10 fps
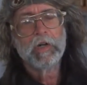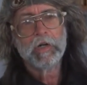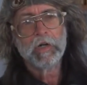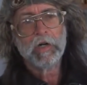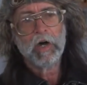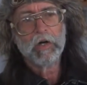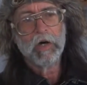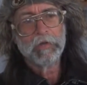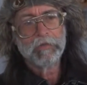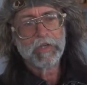
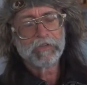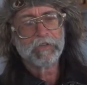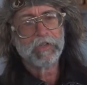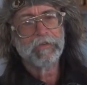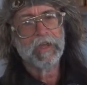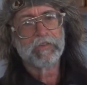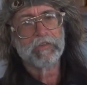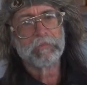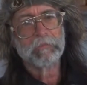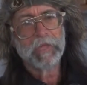on the vessel, and
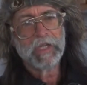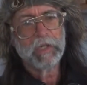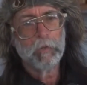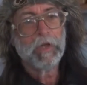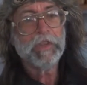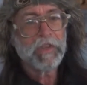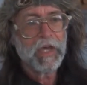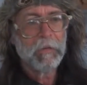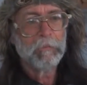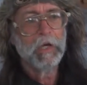that's me with
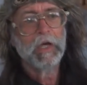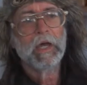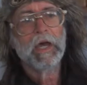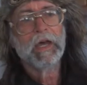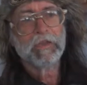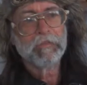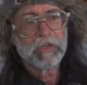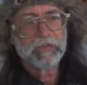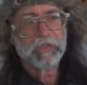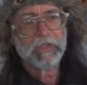them and the
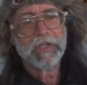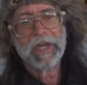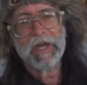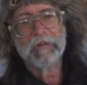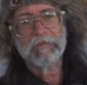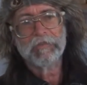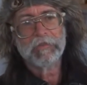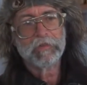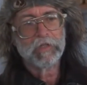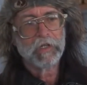vessel, and they have
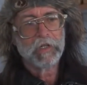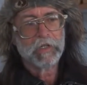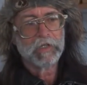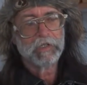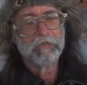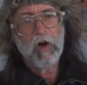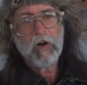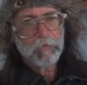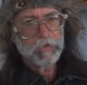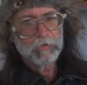an
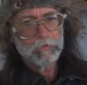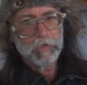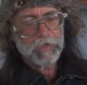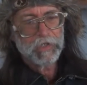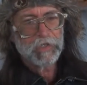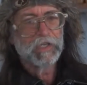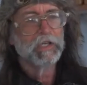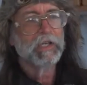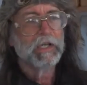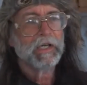involvement with it,
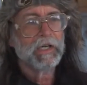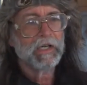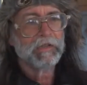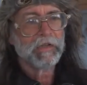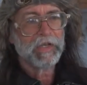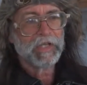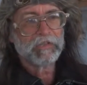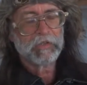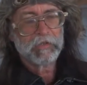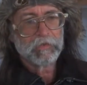and they
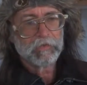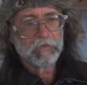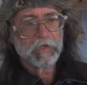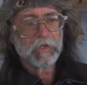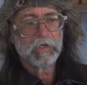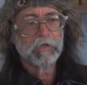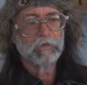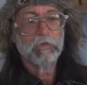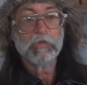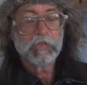get to
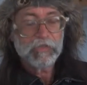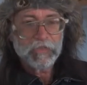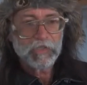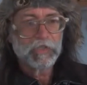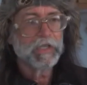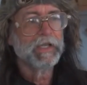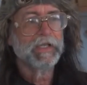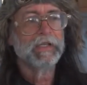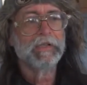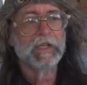use it still,
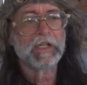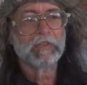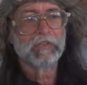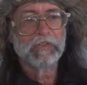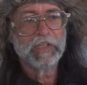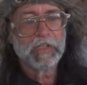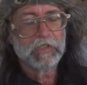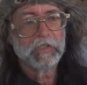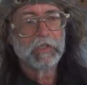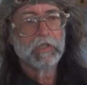and they get to see
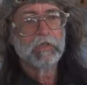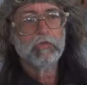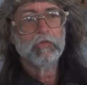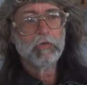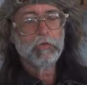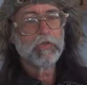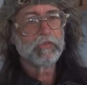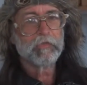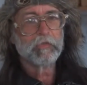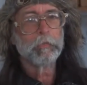it do
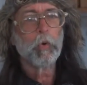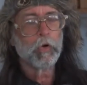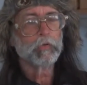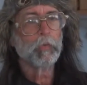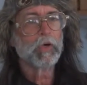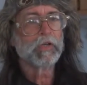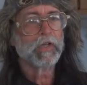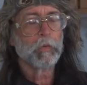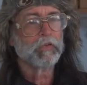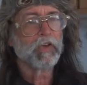this important work
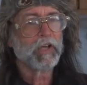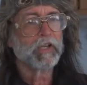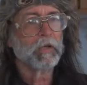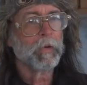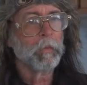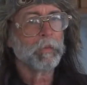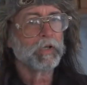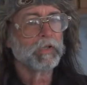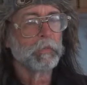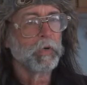that we're talking about,
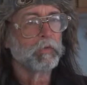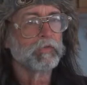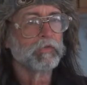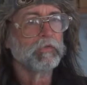putting the boat